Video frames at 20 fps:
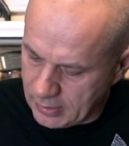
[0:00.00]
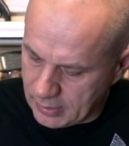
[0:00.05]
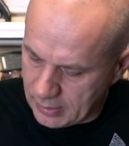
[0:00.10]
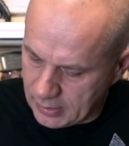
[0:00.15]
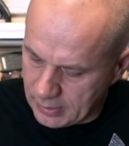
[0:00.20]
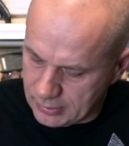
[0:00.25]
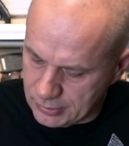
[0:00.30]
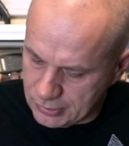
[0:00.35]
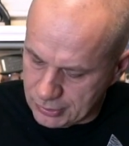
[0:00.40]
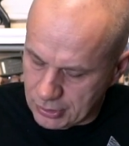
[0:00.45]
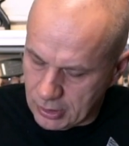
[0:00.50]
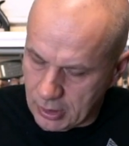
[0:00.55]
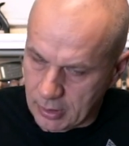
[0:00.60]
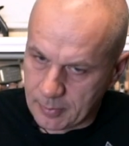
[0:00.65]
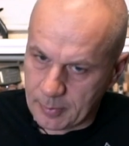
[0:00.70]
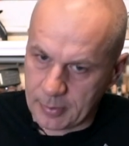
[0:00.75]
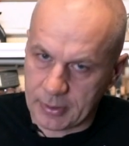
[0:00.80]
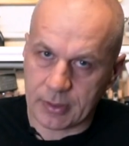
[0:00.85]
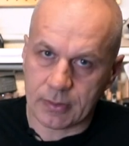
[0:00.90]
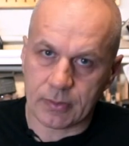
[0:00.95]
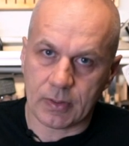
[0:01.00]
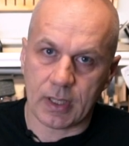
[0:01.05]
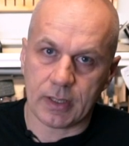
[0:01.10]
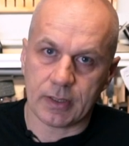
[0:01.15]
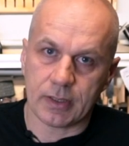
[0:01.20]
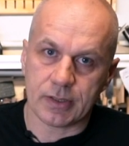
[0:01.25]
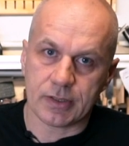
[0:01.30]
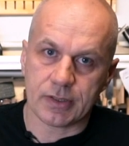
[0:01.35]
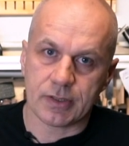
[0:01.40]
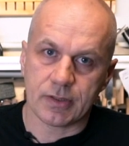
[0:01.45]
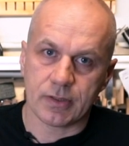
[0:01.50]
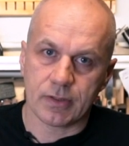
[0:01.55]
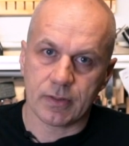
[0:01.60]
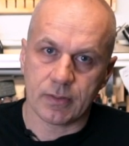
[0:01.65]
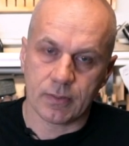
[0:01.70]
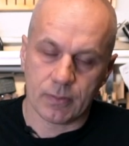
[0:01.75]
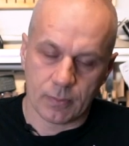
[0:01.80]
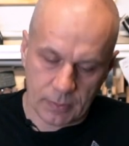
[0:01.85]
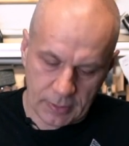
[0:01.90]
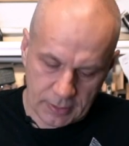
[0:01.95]
And sharpening runners
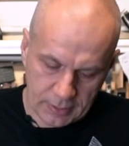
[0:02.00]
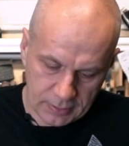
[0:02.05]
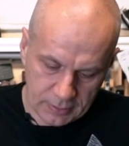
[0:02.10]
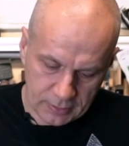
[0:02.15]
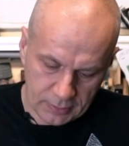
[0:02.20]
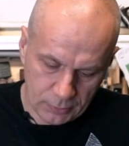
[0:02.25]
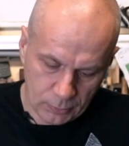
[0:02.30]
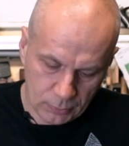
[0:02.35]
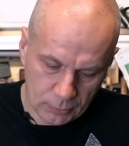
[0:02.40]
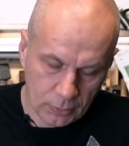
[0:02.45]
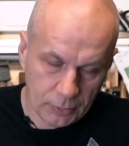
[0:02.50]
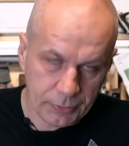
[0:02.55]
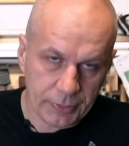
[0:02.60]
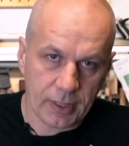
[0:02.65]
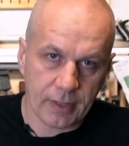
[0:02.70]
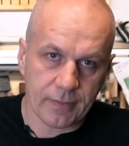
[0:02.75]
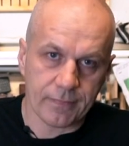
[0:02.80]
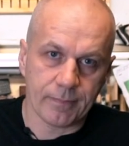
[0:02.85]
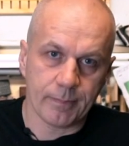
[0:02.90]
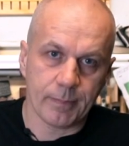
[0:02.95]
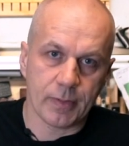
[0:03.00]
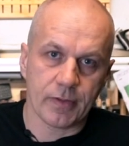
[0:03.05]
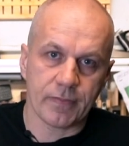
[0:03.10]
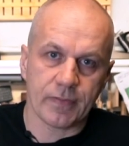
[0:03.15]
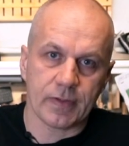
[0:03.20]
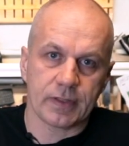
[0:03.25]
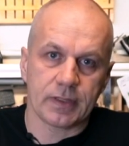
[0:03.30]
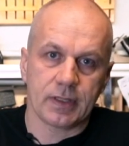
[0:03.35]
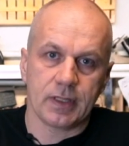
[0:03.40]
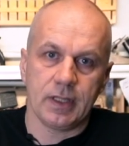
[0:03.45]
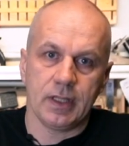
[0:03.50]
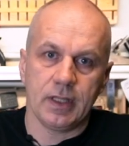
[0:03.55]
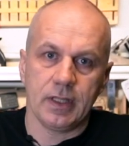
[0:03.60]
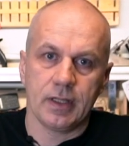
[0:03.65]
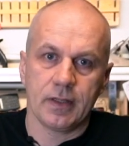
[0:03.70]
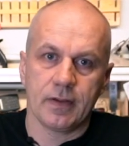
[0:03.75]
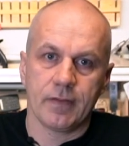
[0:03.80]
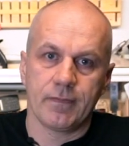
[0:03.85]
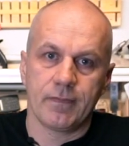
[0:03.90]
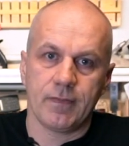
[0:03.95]
when you don't have perfectly
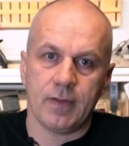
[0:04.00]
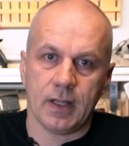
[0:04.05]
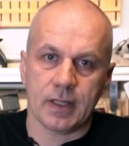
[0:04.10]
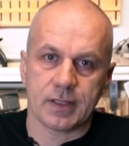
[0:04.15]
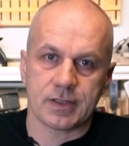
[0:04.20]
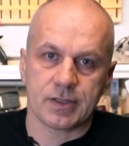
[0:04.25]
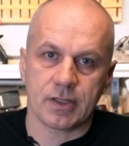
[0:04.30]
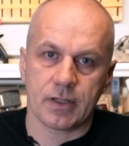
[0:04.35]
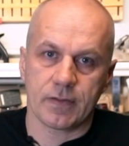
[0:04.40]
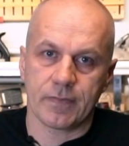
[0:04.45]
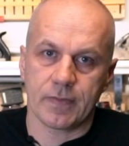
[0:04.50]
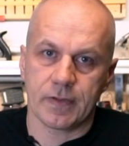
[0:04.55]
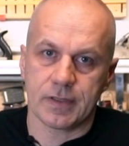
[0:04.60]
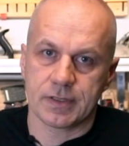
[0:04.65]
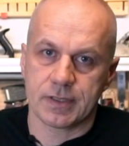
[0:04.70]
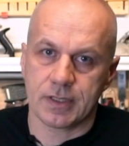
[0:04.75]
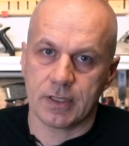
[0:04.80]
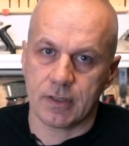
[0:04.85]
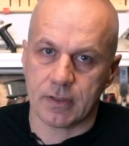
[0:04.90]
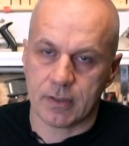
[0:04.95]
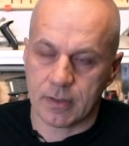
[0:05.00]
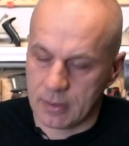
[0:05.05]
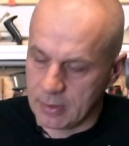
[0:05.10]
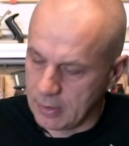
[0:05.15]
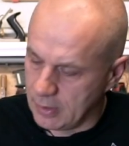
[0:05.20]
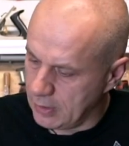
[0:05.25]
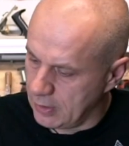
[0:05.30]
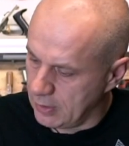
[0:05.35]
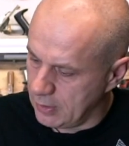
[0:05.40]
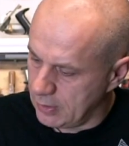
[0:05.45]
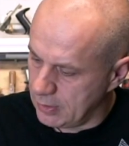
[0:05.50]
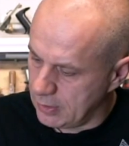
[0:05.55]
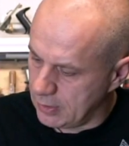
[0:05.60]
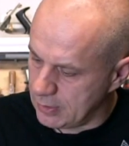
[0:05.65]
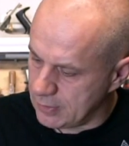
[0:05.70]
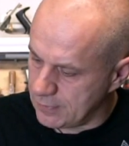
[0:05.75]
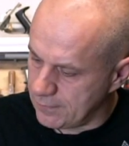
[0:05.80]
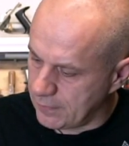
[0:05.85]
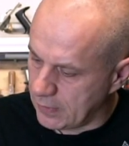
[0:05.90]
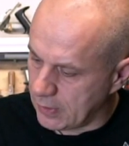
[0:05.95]
flat surface here
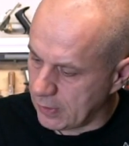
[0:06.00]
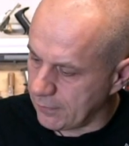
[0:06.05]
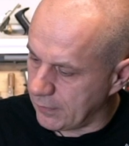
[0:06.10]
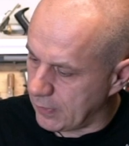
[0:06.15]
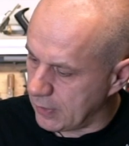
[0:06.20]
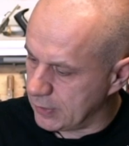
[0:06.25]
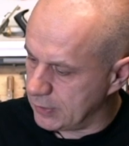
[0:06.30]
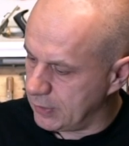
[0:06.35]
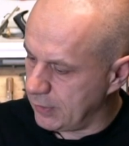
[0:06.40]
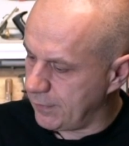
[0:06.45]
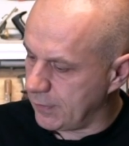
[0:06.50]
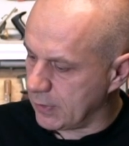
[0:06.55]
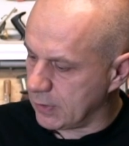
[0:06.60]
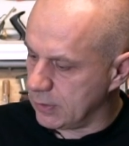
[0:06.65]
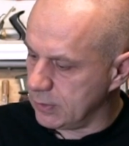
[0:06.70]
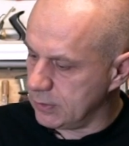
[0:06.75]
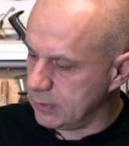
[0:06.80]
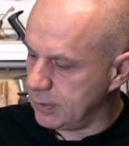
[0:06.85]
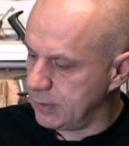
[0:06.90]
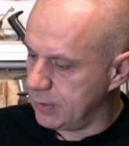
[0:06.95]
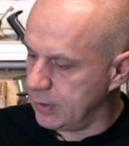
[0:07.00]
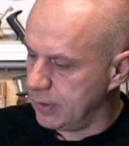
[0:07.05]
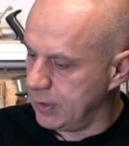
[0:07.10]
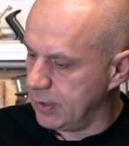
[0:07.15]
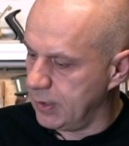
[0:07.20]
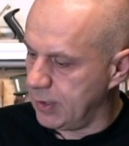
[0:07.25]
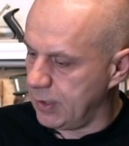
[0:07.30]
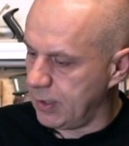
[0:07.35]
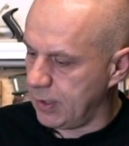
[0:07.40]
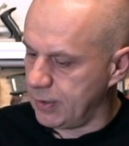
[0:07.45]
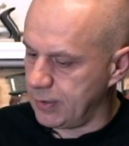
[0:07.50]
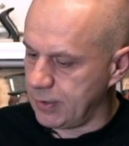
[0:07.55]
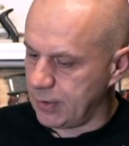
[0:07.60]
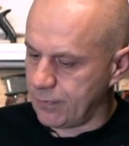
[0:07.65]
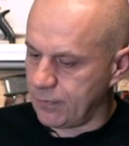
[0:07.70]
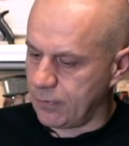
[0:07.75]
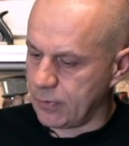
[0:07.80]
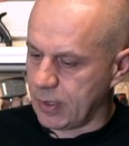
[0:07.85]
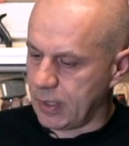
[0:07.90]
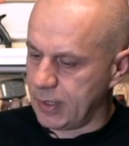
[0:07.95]
is very, very difficult, and
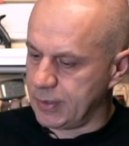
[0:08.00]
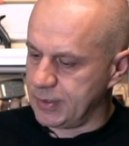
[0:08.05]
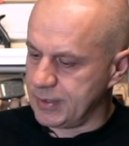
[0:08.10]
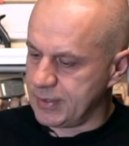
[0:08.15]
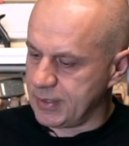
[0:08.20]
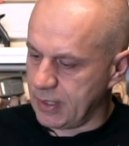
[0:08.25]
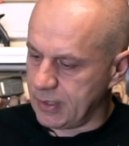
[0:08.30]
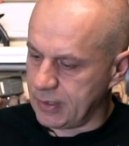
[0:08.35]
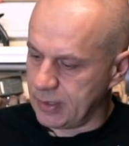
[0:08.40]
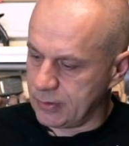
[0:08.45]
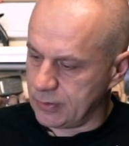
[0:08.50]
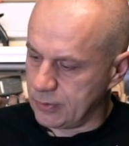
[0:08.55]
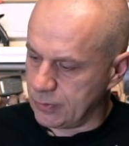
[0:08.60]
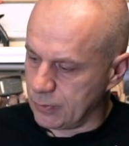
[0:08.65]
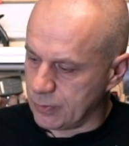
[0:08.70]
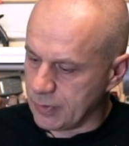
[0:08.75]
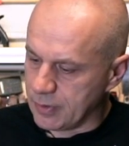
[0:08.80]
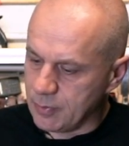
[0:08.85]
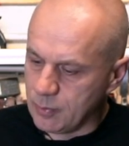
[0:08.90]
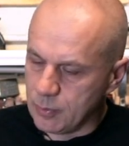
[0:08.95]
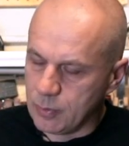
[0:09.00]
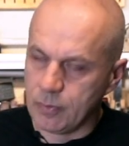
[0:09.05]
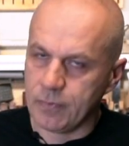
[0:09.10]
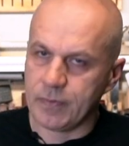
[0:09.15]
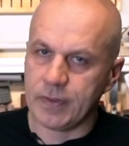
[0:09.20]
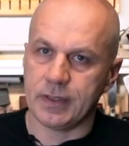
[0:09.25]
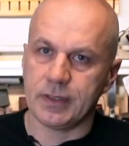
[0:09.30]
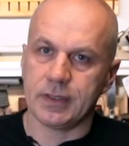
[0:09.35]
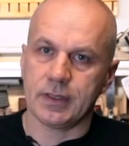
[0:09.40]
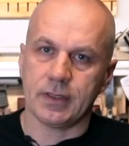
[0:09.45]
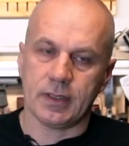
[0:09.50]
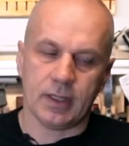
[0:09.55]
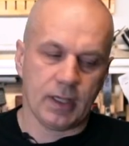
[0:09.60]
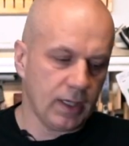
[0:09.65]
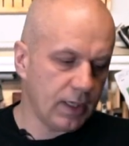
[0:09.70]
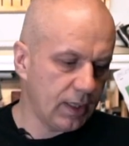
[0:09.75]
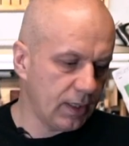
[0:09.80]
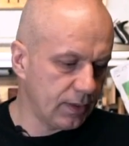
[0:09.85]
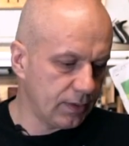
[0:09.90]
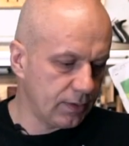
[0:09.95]
therefore I decided to remove it
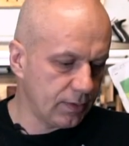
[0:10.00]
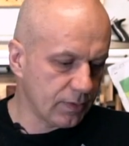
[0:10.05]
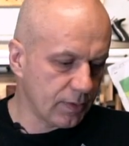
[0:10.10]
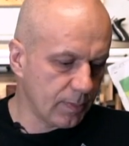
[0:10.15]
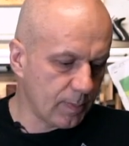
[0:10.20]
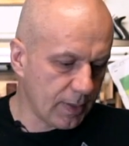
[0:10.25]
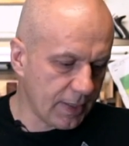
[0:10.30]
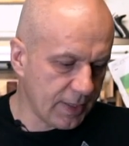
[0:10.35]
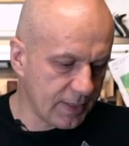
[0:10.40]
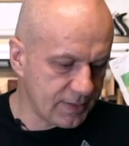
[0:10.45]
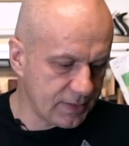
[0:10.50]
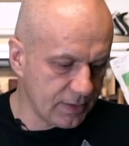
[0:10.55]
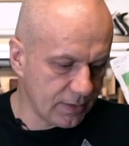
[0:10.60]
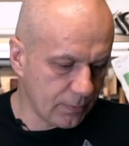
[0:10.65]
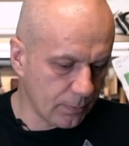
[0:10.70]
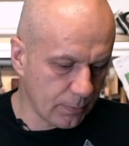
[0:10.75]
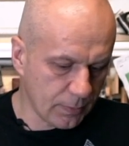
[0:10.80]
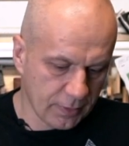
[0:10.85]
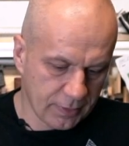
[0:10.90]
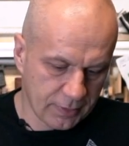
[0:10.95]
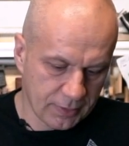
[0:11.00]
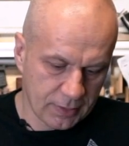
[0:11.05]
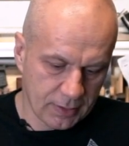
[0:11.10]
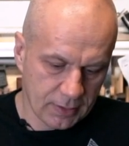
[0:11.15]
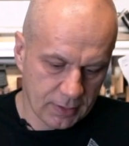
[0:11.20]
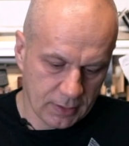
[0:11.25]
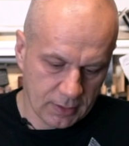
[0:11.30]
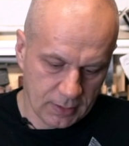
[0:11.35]
and replace it with